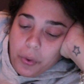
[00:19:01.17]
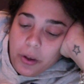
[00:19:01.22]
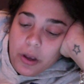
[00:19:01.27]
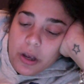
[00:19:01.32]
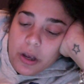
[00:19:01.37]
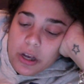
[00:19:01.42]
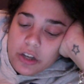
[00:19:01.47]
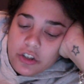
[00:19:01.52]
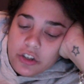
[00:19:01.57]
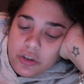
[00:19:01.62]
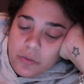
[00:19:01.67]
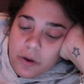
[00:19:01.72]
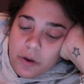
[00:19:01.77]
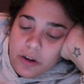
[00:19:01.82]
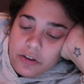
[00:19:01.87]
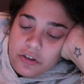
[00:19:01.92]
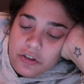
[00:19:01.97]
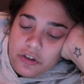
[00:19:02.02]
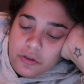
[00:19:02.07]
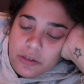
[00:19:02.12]
she wanted
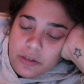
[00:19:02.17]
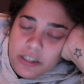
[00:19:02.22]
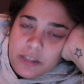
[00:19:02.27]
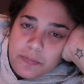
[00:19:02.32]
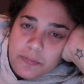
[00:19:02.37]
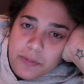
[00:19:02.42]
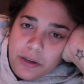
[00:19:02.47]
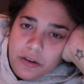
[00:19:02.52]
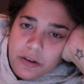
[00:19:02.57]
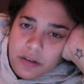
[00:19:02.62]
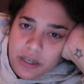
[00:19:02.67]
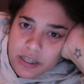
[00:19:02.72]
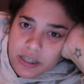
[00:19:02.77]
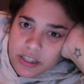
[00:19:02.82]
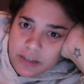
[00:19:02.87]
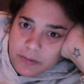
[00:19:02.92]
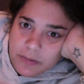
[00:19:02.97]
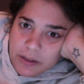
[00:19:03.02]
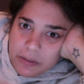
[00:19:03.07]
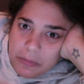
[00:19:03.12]
to experience
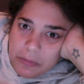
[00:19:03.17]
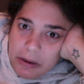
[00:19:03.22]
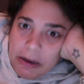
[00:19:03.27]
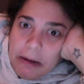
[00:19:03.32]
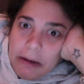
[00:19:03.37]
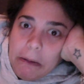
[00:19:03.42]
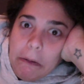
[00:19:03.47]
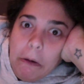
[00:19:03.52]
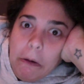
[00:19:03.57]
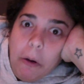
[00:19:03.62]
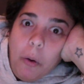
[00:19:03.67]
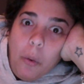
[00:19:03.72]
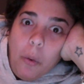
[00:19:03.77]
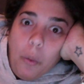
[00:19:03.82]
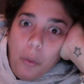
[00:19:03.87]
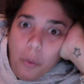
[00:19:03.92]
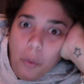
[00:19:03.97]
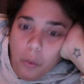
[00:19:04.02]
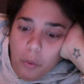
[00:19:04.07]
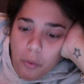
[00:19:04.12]
with me.
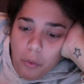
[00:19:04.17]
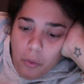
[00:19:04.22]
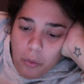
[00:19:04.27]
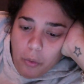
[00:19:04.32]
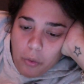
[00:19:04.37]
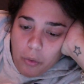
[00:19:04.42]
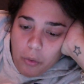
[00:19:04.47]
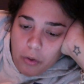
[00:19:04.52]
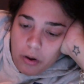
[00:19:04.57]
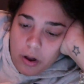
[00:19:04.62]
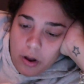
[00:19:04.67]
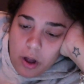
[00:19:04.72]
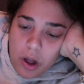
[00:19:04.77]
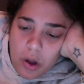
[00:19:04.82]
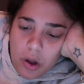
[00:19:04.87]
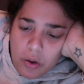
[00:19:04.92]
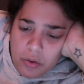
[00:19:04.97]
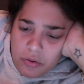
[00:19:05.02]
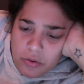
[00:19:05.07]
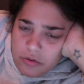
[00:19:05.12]
Ooh,
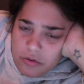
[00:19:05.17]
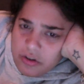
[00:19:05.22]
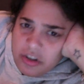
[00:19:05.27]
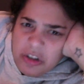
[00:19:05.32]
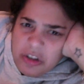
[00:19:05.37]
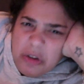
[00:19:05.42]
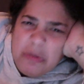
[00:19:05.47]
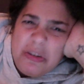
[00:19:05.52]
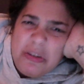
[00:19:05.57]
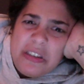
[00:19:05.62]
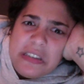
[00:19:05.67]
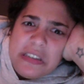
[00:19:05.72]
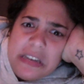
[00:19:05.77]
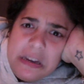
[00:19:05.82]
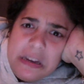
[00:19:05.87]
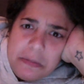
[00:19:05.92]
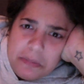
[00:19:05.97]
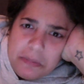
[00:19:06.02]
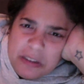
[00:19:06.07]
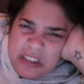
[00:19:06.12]
so deep
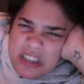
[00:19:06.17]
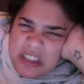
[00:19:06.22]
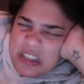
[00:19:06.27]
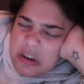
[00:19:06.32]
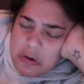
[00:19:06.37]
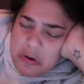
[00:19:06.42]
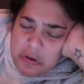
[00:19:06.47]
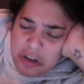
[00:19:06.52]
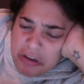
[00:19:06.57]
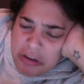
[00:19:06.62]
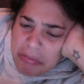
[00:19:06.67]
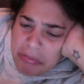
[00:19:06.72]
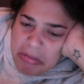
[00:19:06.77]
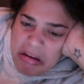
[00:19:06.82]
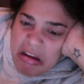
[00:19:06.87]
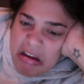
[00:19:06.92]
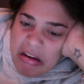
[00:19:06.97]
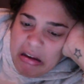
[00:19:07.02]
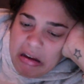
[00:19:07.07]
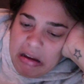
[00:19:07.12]
and so cute.
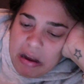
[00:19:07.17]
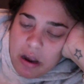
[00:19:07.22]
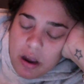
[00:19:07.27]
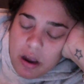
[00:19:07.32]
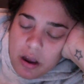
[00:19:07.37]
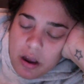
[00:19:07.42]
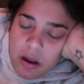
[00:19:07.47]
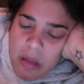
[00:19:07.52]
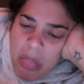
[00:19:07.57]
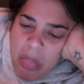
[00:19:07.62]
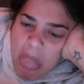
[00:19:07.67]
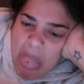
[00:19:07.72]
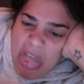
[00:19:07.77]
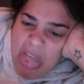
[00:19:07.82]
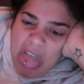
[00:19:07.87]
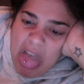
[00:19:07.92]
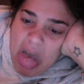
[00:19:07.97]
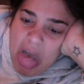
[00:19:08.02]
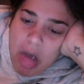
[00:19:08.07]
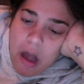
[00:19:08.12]

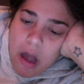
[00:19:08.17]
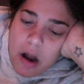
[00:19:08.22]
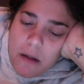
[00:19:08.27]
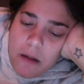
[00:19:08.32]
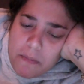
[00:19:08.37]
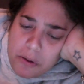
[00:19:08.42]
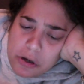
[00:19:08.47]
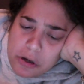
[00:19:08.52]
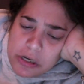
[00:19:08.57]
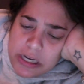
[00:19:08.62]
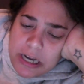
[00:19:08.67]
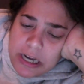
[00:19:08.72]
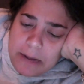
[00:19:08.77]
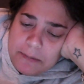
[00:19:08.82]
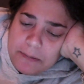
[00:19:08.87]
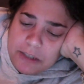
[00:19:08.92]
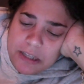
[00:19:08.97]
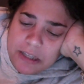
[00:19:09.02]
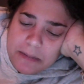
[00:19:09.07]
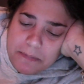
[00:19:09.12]
Pulling up to the
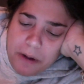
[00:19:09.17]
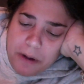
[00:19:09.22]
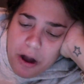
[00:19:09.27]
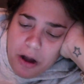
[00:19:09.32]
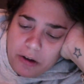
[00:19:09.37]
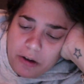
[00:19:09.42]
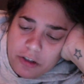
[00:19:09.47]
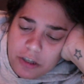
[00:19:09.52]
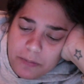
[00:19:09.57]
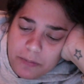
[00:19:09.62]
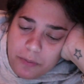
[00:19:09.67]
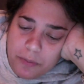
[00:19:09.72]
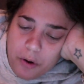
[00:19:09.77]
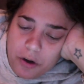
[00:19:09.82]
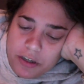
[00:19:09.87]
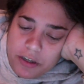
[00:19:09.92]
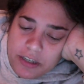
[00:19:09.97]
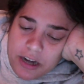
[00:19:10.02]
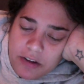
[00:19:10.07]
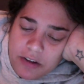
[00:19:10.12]
park, she pointed
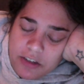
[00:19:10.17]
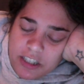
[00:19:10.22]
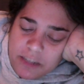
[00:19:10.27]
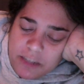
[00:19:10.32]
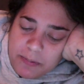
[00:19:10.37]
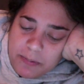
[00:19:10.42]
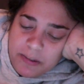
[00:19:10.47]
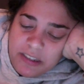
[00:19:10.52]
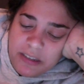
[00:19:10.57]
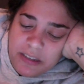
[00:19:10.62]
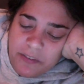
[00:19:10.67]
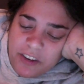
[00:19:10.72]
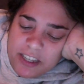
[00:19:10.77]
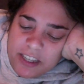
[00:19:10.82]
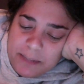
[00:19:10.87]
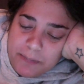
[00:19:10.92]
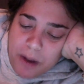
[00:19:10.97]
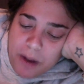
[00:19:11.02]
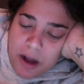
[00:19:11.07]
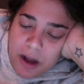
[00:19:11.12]
out a specific
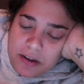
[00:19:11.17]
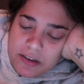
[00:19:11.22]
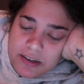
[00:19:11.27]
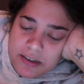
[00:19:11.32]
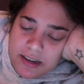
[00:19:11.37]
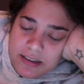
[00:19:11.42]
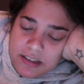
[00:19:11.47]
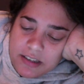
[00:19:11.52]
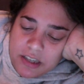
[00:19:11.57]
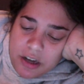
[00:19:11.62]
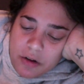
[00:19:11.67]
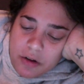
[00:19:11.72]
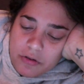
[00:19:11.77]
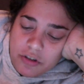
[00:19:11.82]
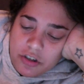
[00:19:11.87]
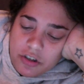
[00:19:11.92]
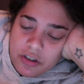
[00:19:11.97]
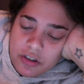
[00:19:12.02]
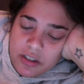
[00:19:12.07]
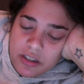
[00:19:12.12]
spot, and I slowed to
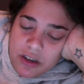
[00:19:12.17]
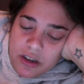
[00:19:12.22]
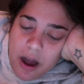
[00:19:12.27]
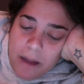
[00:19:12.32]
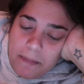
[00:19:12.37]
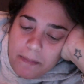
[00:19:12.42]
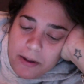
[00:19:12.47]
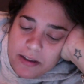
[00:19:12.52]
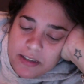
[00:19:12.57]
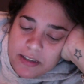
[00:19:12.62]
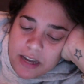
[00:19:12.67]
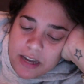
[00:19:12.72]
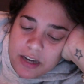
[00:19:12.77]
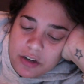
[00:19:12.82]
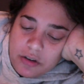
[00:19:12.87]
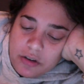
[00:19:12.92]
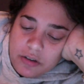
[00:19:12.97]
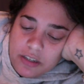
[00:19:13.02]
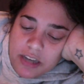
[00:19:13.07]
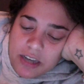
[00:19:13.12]
stop as I could
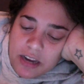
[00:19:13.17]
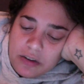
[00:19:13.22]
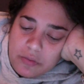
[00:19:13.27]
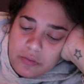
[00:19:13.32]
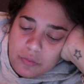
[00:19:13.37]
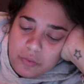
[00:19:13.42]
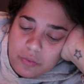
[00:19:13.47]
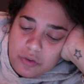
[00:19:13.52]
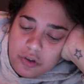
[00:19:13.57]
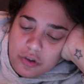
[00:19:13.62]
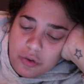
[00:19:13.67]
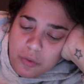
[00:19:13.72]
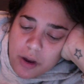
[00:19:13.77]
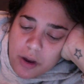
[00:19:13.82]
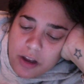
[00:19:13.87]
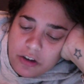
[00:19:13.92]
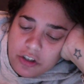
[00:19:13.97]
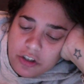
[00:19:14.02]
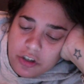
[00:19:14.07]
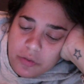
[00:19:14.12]
get to where
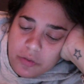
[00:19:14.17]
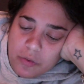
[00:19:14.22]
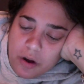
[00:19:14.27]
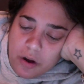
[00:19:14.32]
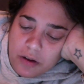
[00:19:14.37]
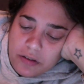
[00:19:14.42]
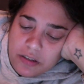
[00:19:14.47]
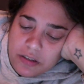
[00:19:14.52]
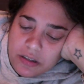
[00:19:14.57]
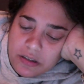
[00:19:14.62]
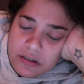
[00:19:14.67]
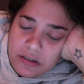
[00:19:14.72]
she wanted.